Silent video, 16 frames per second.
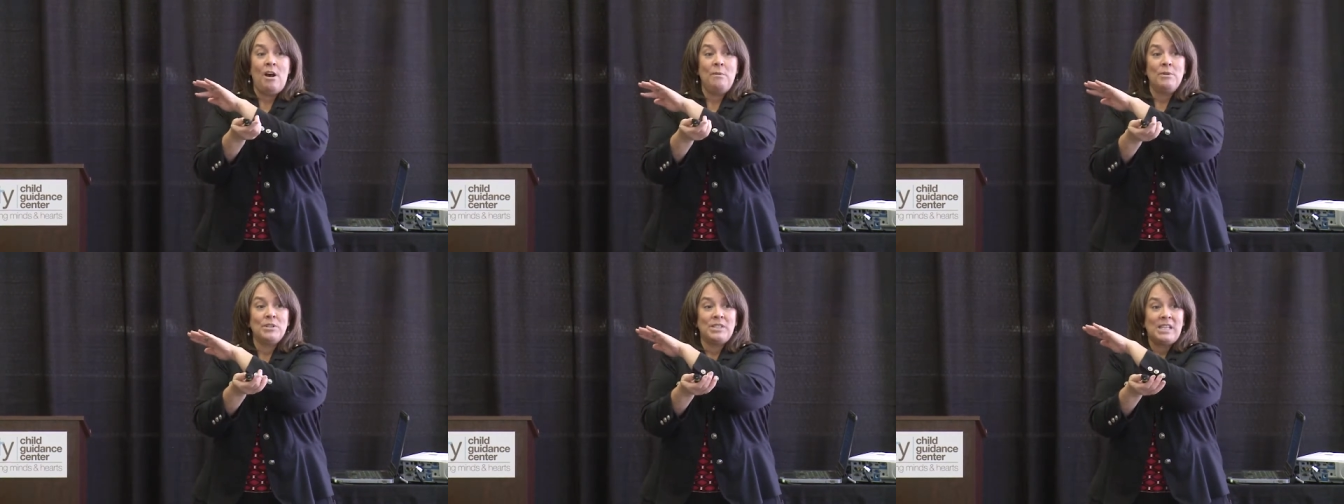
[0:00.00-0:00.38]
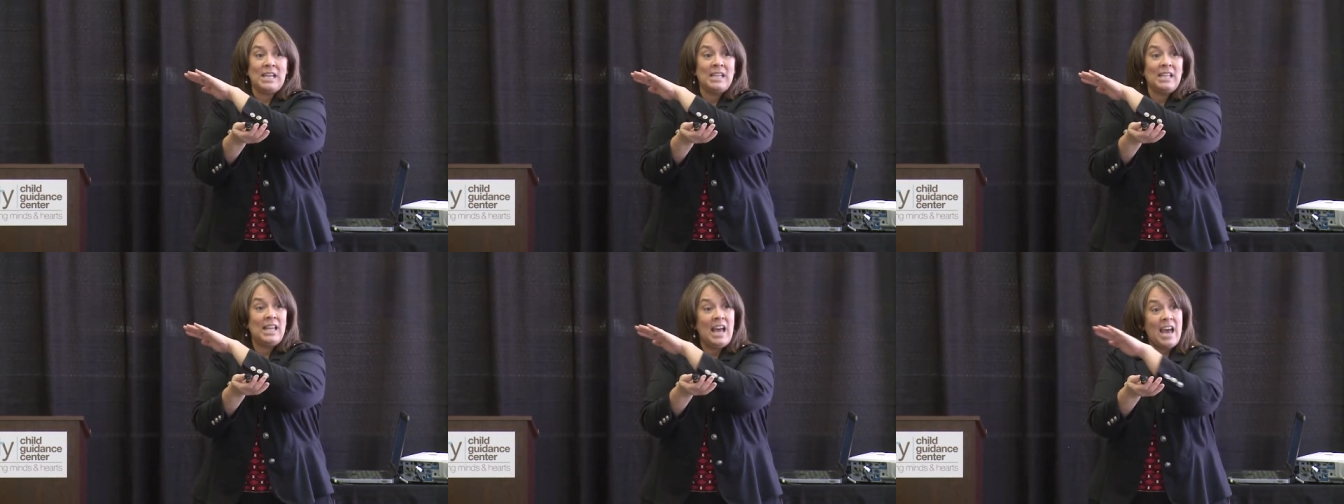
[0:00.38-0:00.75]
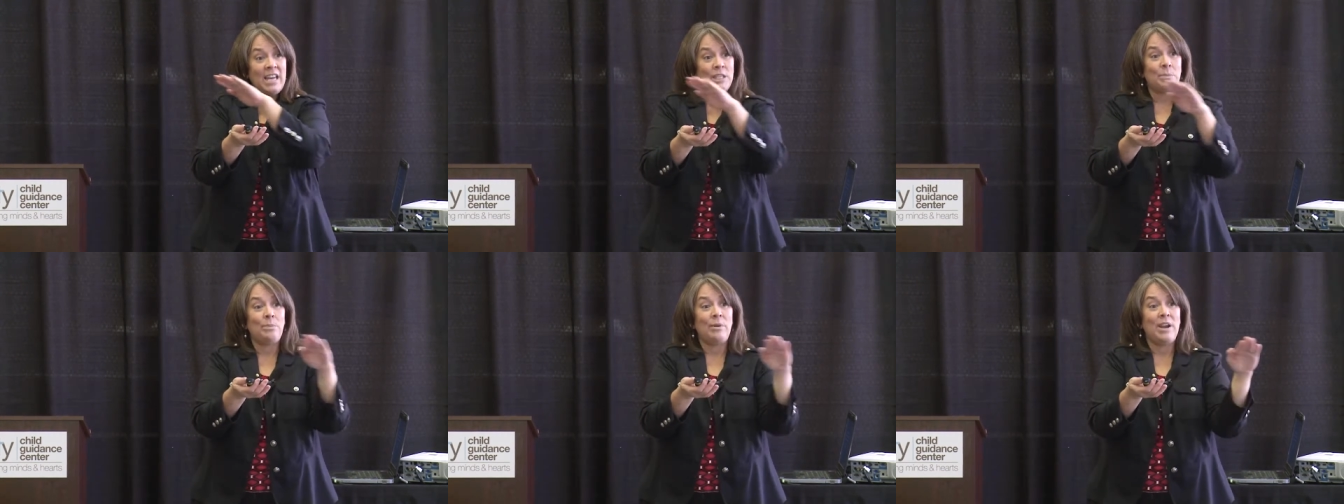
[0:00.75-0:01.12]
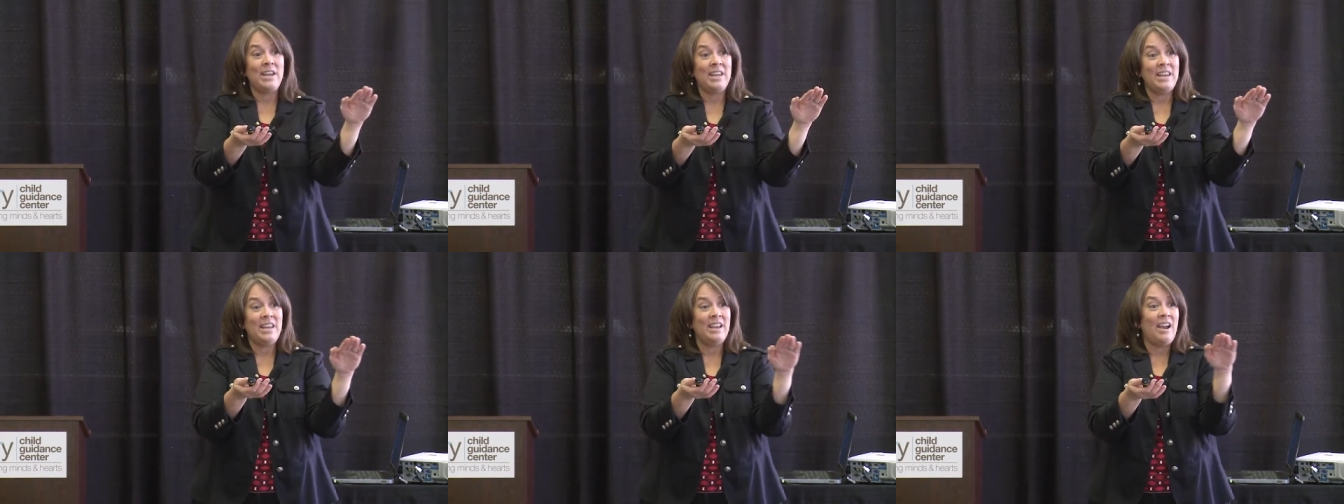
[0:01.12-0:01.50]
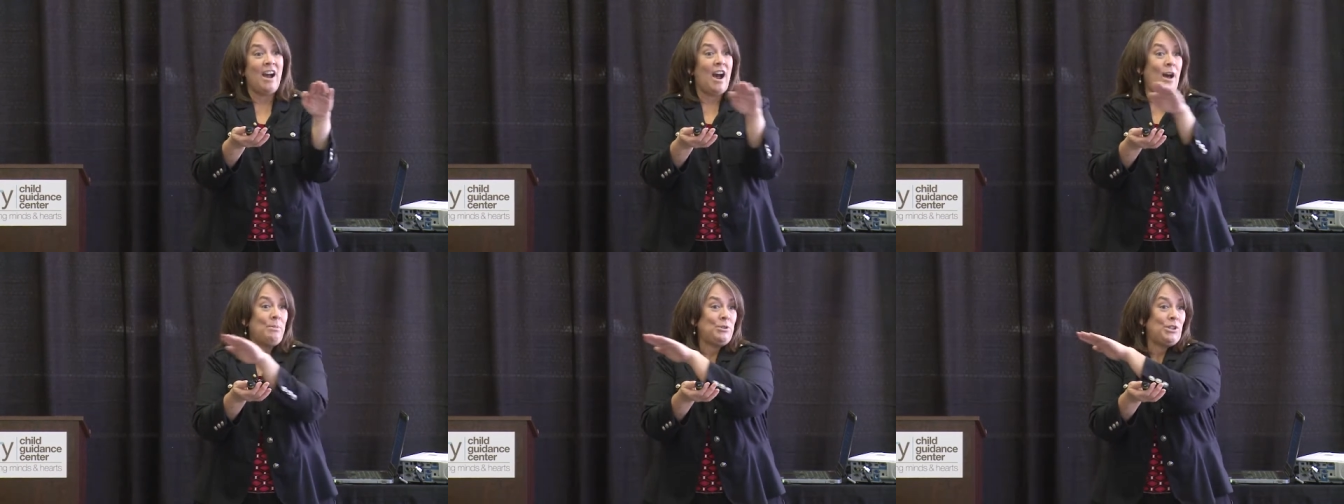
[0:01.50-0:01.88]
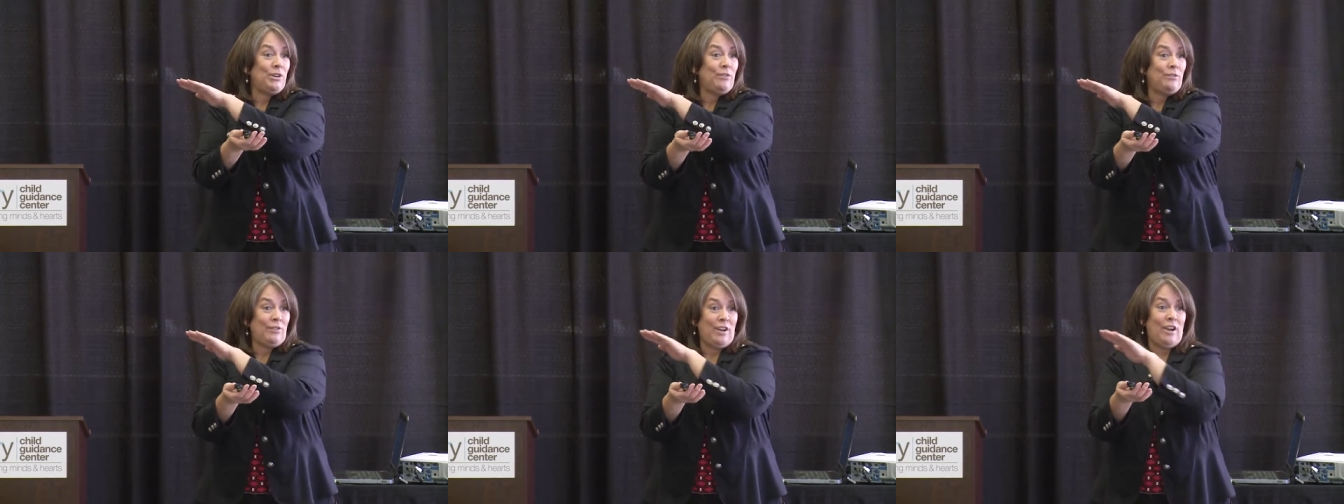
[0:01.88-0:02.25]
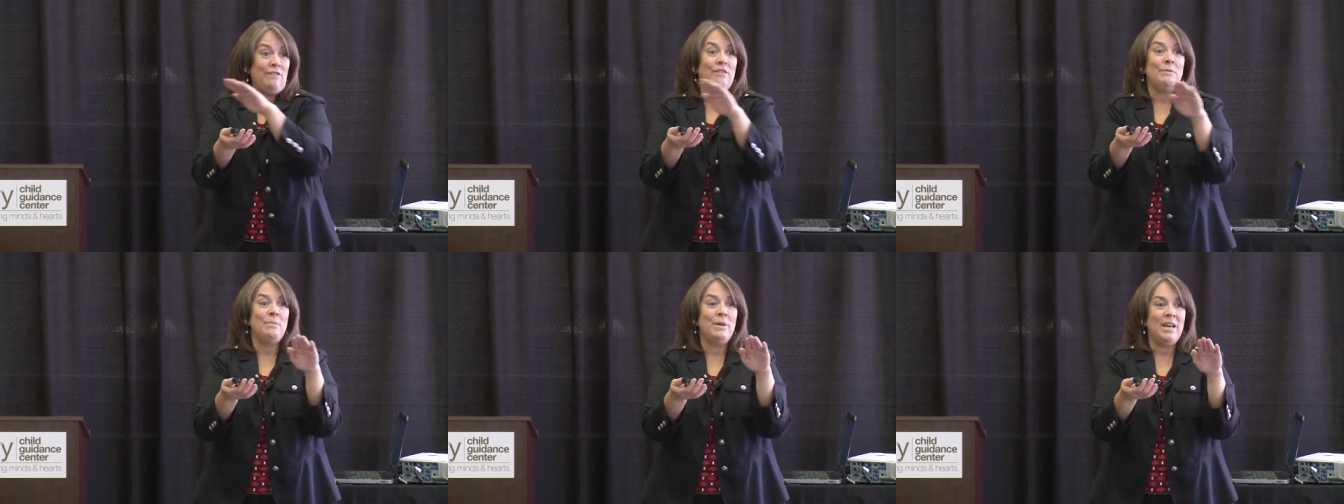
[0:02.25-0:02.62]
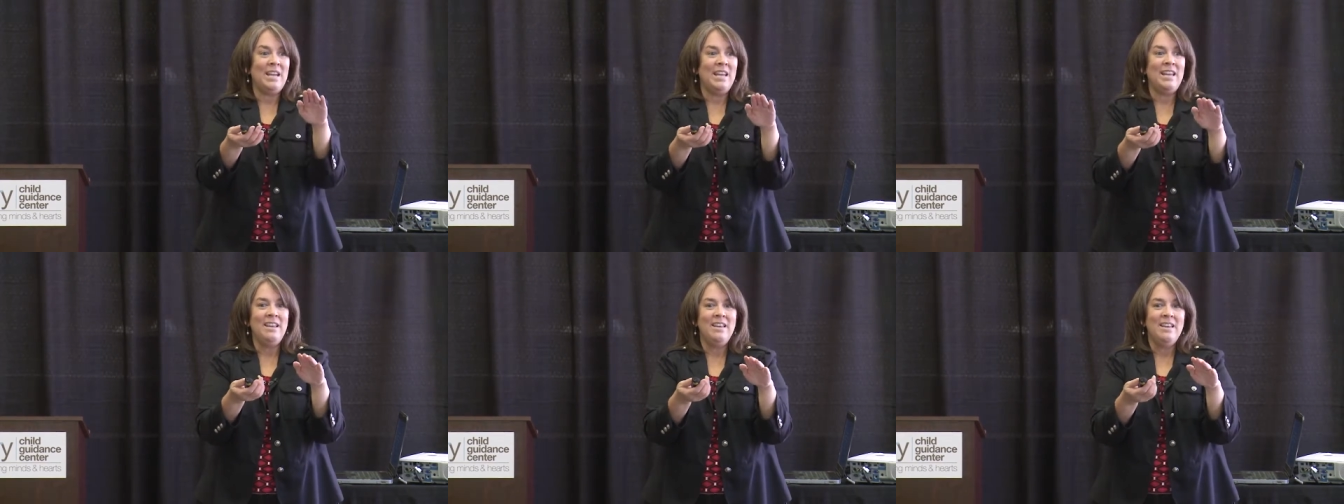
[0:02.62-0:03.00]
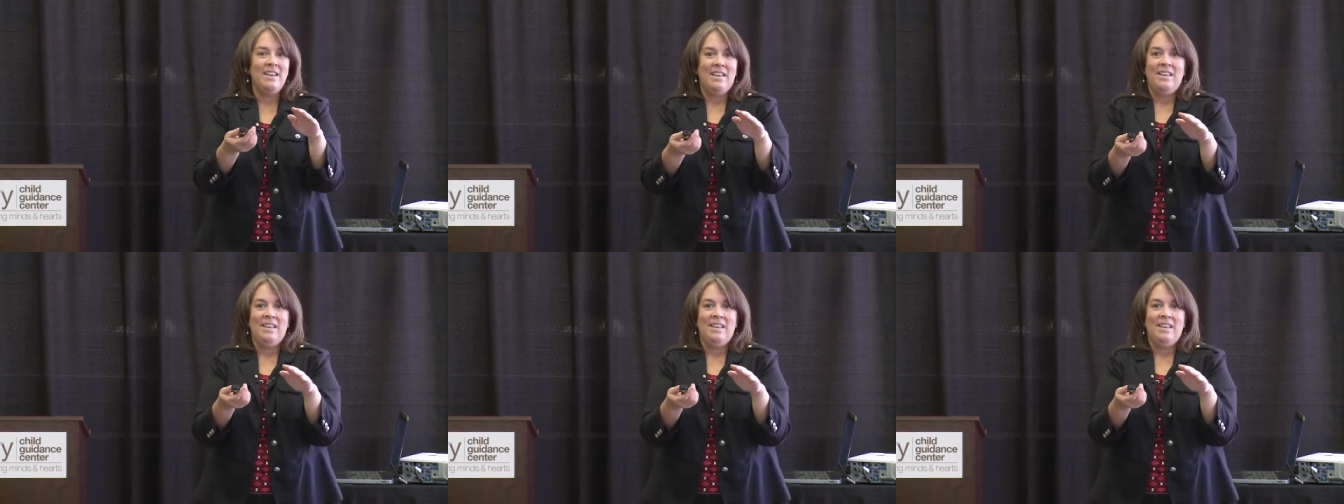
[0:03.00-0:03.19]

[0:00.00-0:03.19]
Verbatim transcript: almost a class-breaking option for everybody